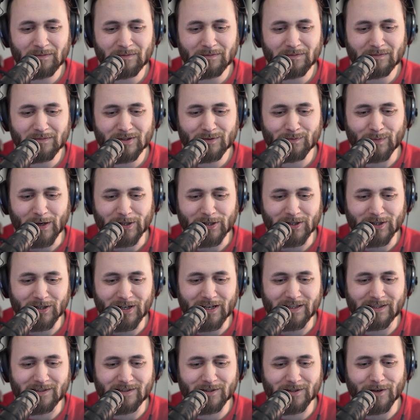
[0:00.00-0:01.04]

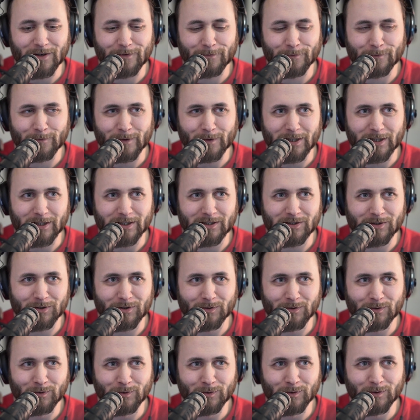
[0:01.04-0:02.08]
specialized software to
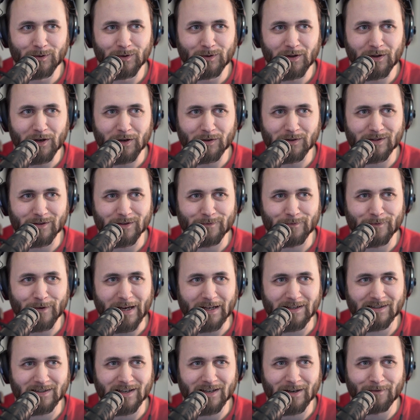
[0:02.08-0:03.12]
do those
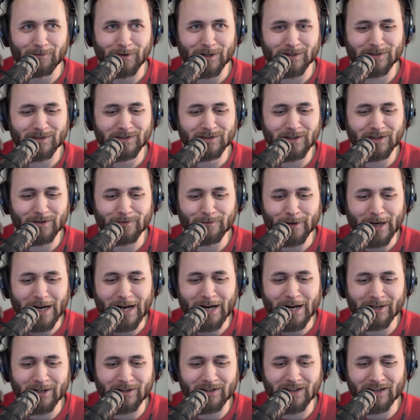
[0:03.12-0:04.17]
effects. I wasn't
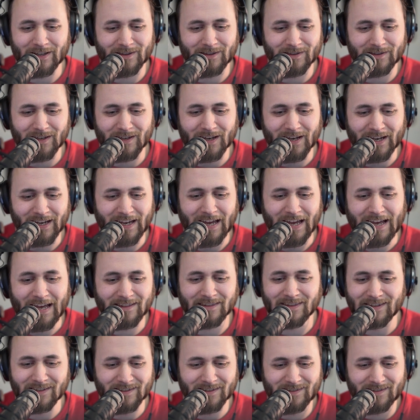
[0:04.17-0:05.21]
aware that I had
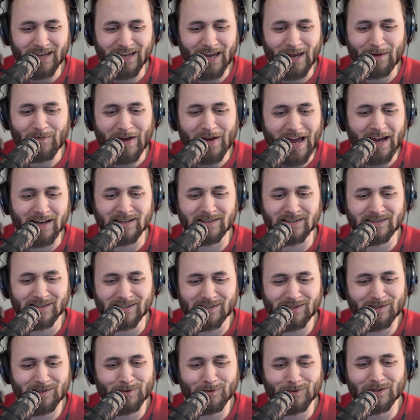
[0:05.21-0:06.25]
the same
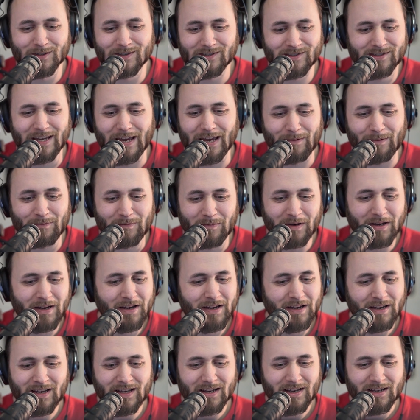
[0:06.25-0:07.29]
access to the same
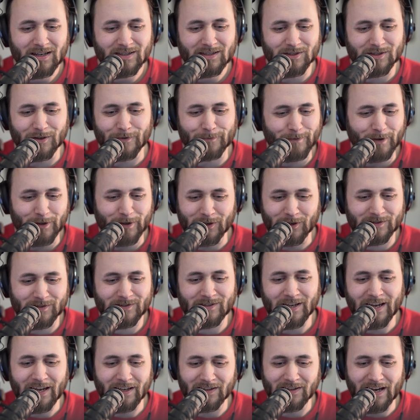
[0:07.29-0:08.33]
software. Not
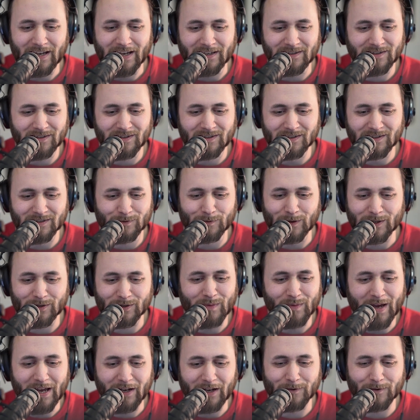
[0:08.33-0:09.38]
saying that this was
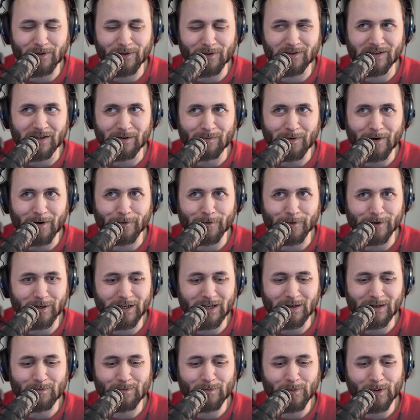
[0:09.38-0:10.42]
made with
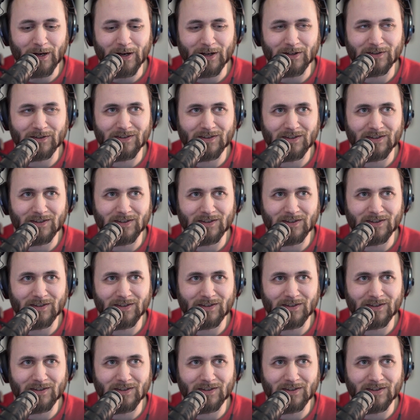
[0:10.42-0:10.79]
Cinema4D, but